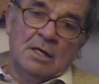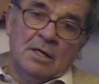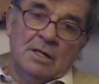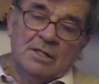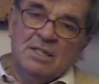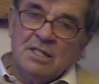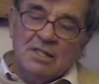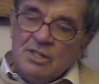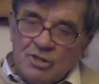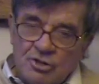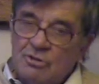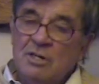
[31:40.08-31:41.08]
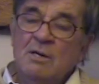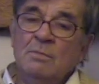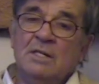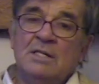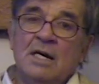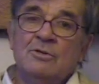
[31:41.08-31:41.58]
This is an extremely
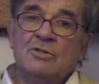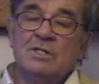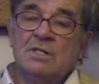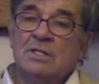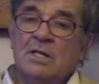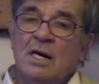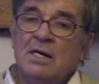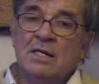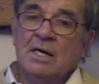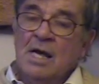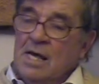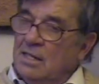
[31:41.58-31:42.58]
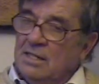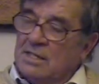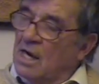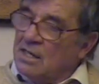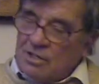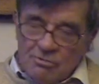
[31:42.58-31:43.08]
dangerous society. These
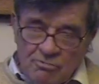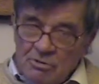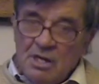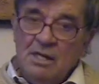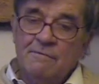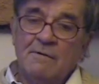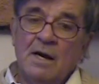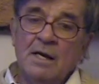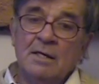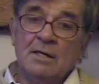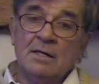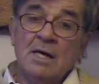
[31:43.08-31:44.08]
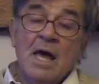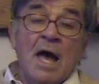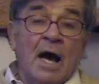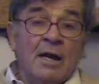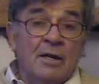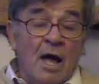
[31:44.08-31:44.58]
guys are really frightened.
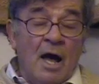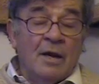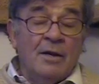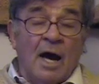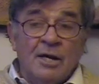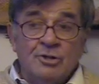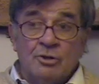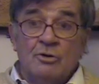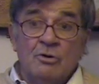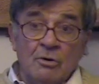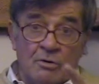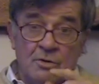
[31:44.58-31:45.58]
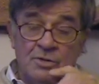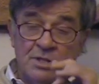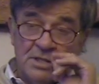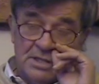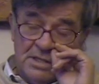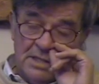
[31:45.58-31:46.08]
And Nigel Cook, who's
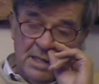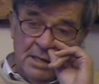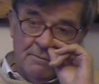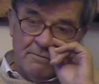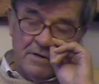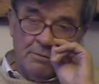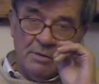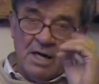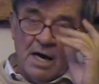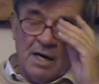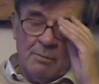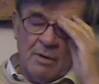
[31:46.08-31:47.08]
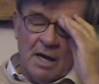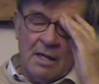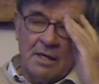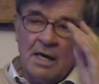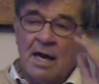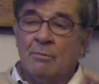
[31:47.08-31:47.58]
sitting in front of me, hiding behind the
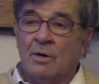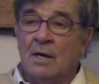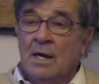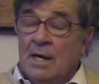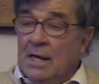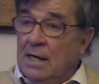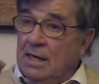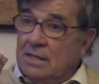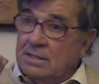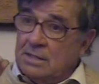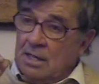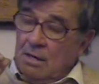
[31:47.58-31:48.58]
camera, is